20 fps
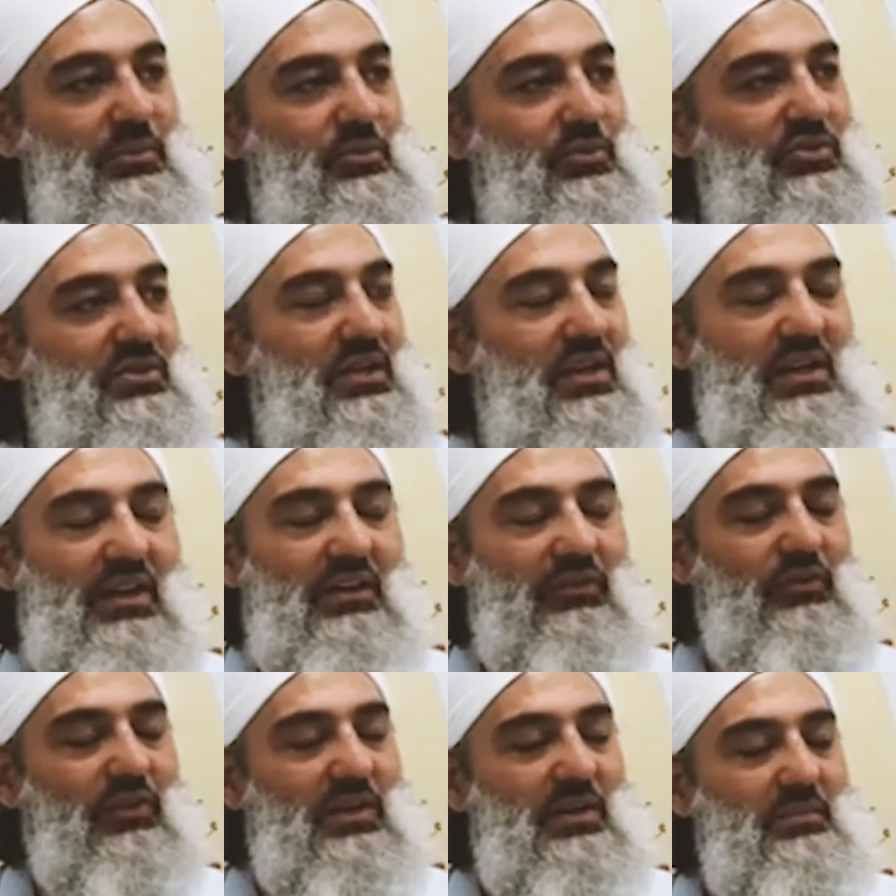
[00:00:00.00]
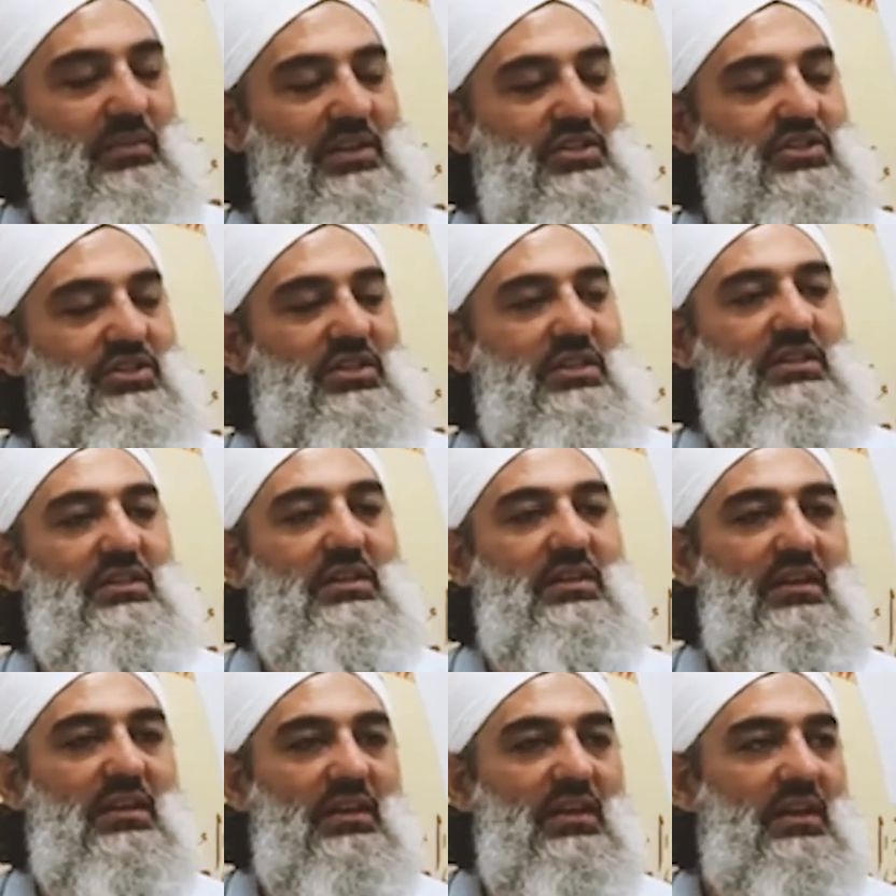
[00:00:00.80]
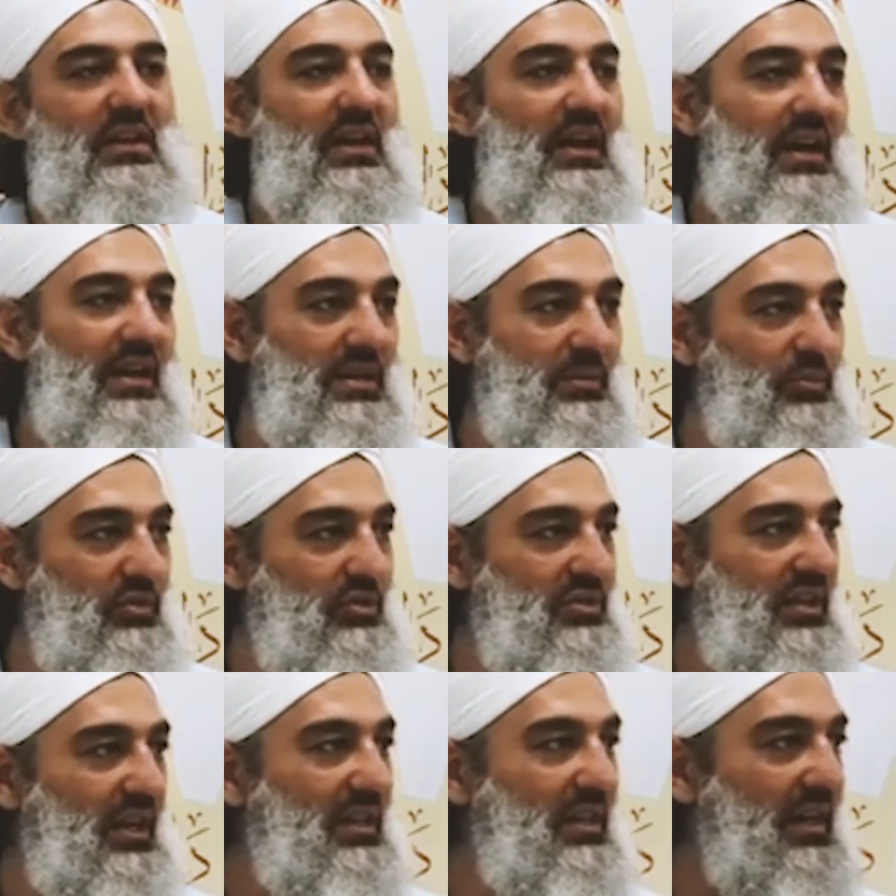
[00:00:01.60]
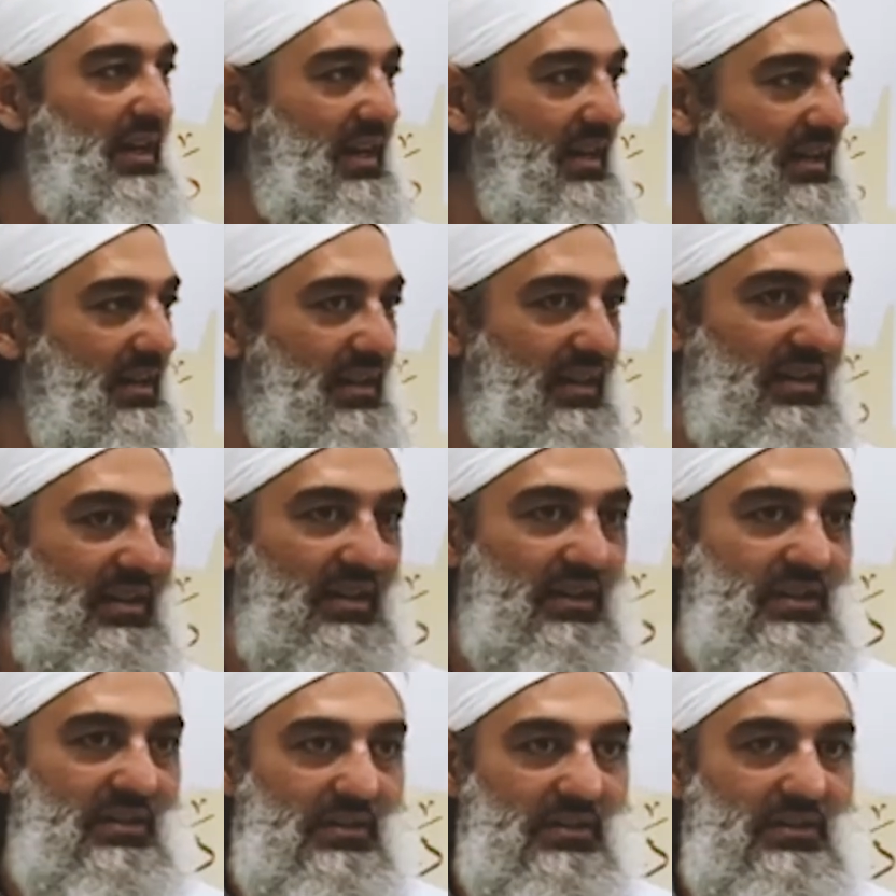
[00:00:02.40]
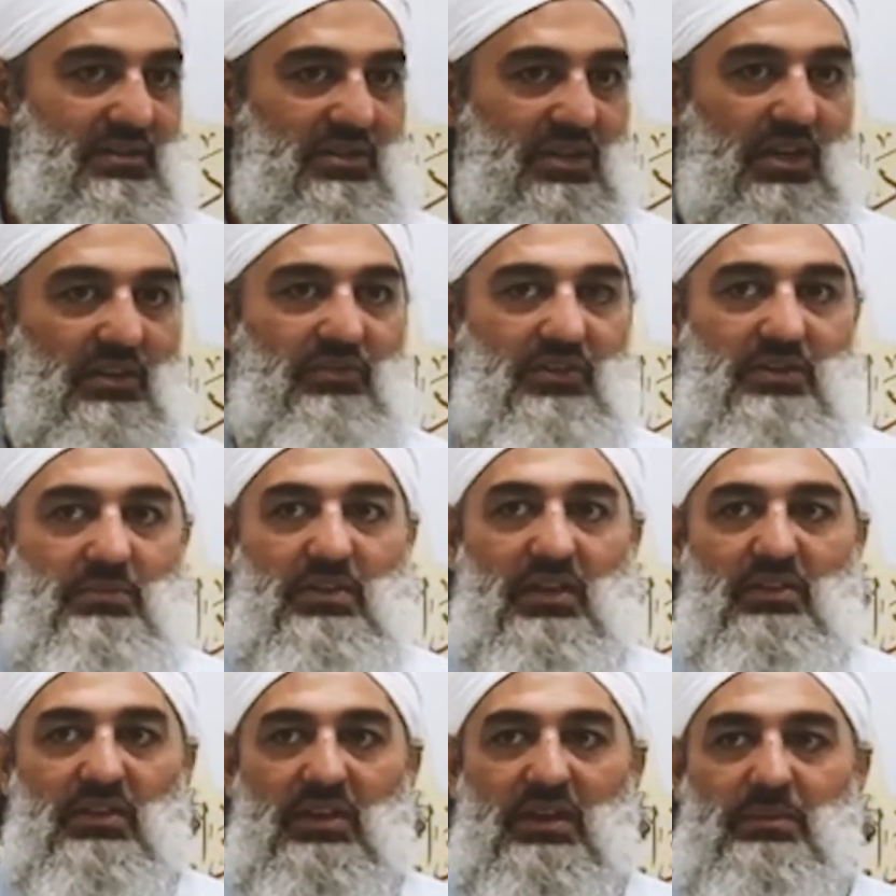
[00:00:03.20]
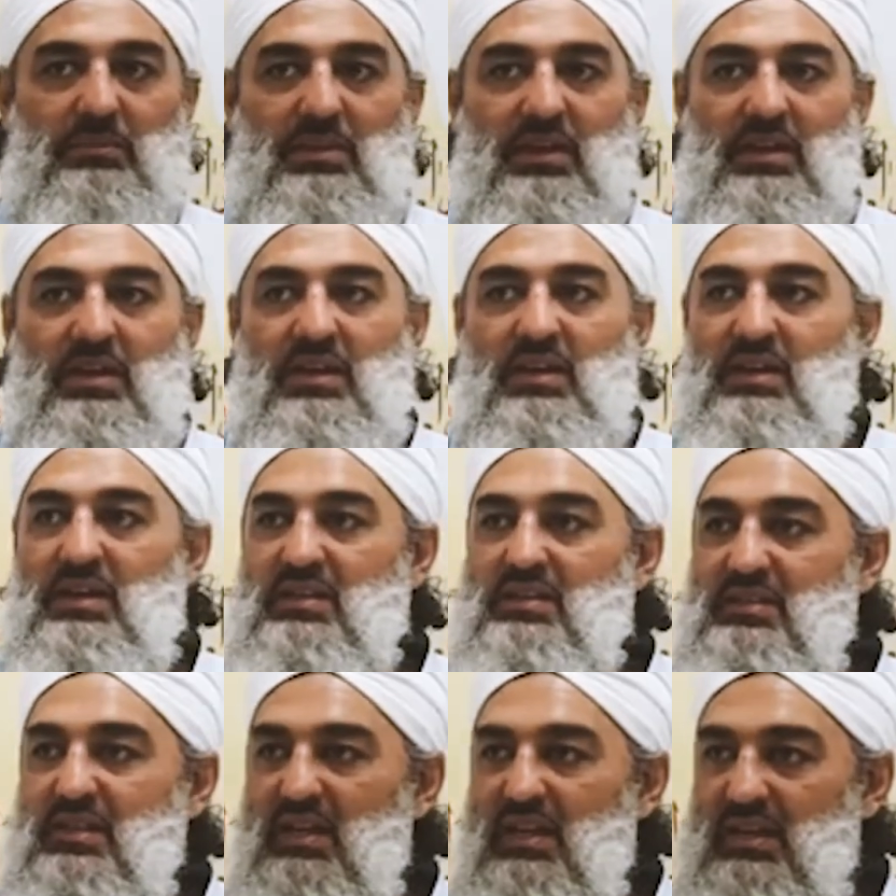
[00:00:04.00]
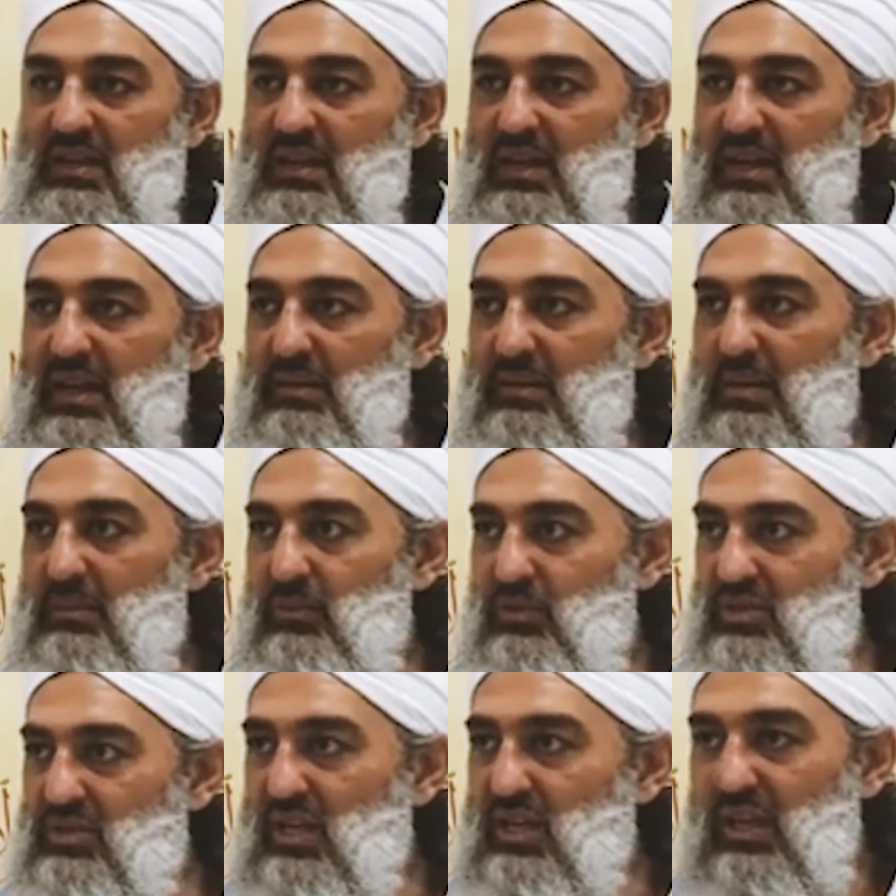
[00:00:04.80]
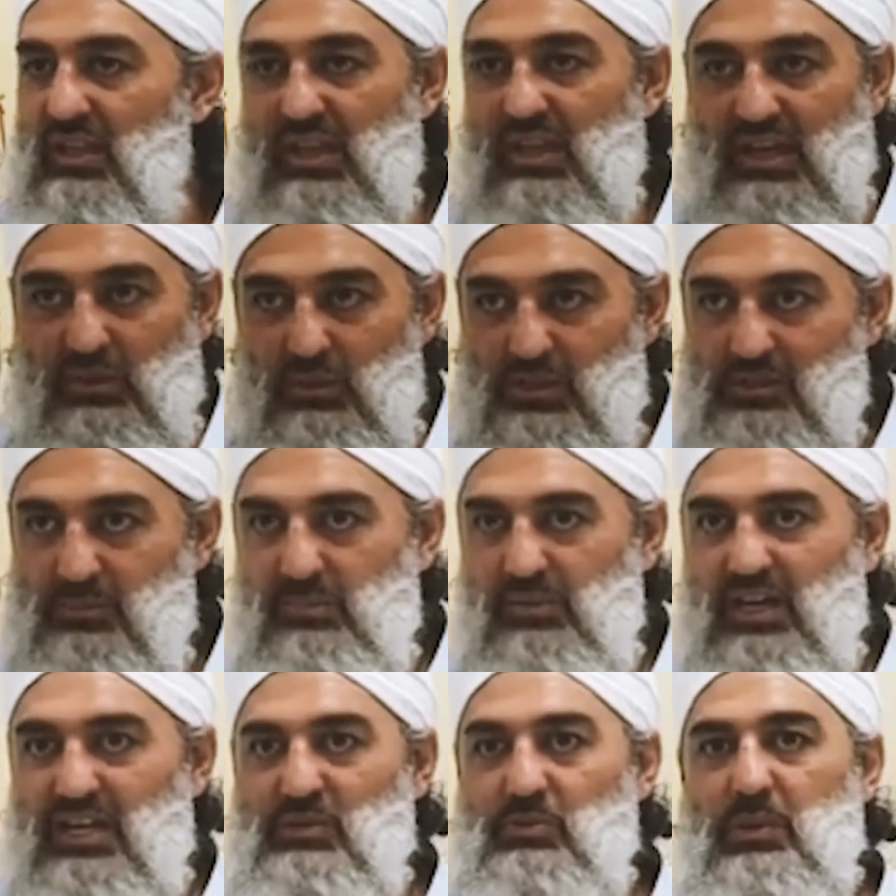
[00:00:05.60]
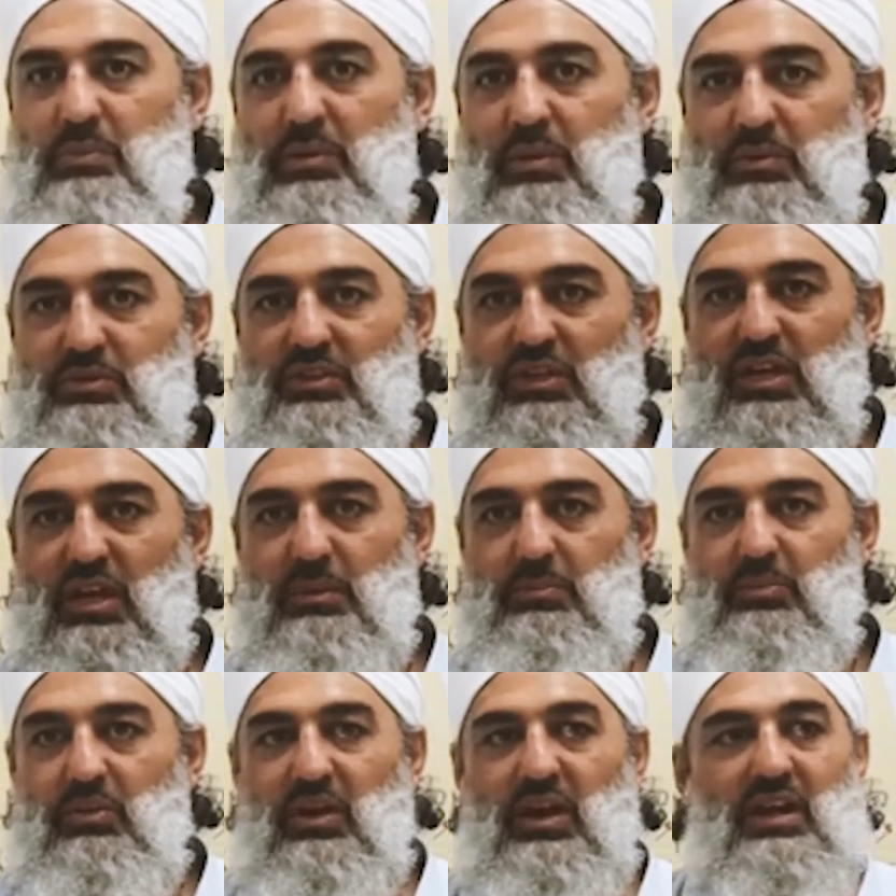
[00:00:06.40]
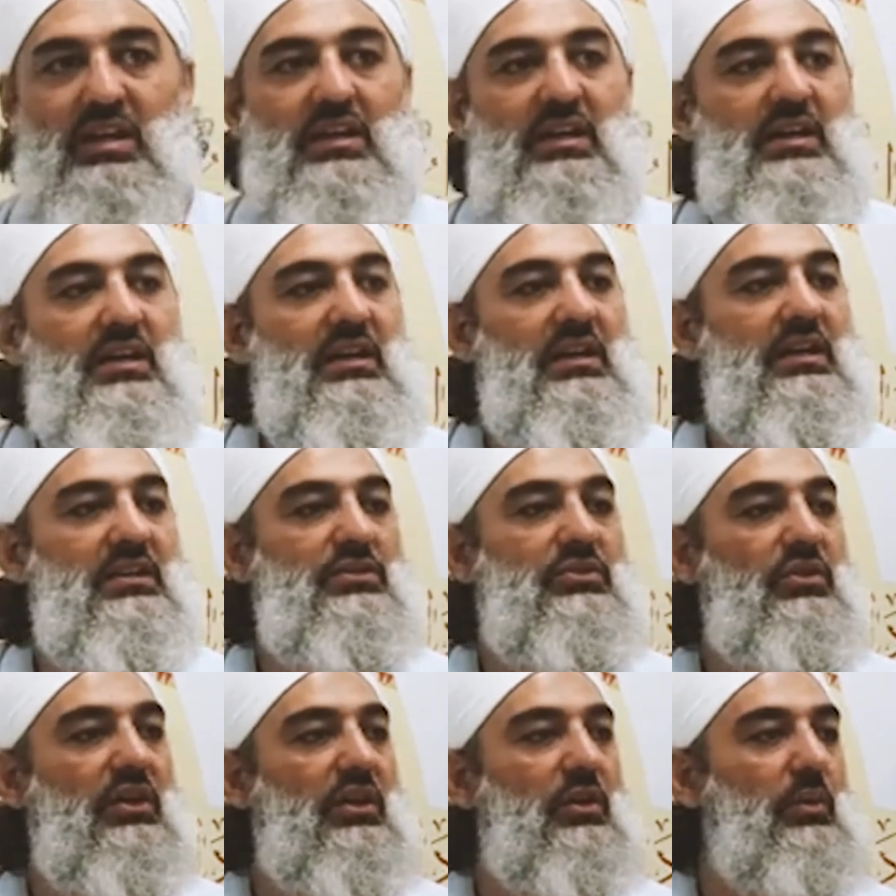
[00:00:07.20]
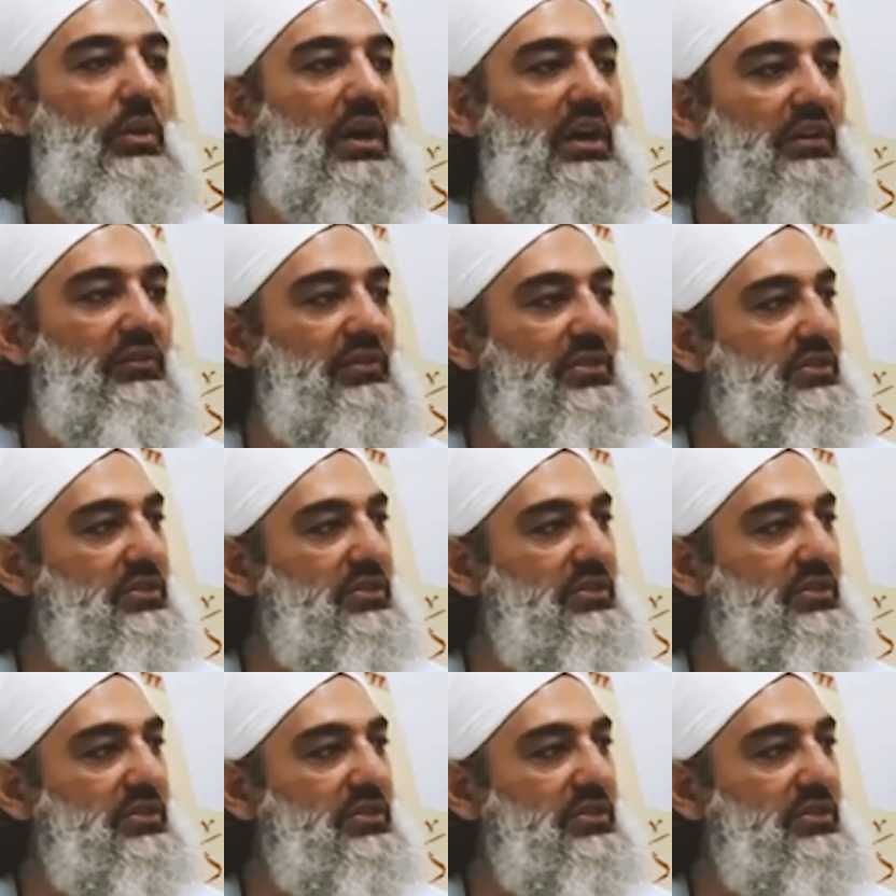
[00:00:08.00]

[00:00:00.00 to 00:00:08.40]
a masjid and a musalla in the Shafi'i madhab is that a musalla, in other words, a place where people to go pray, it's not a waqf,